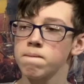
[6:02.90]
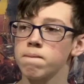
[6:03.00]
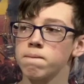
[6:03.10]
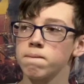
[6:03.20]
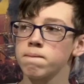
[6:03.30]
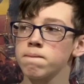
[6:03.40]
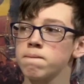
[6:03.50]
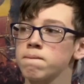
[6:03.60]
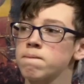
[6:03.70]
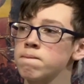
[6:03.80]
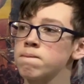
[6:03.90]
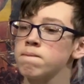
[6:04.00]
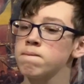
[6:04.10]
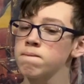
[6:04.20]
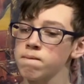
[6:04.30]

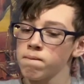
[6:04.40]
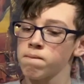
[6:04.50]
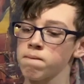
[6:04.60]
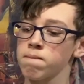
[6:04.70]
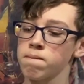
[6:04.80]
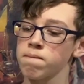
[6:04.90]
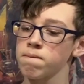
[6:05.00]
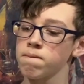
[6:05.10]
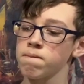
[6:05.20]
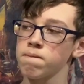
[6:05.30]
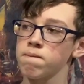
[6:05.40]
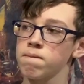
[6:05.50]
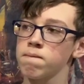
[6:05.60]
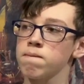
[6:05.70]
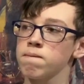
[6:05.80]

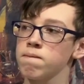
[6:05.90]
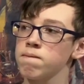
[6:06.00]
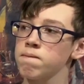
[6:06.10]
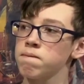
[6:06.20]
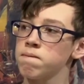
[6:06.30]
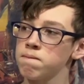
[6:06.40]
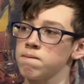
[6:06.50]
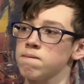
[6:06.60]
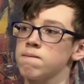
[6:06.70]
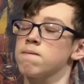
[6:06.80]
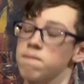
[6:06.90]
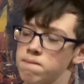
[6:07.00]
This person isn't speaking.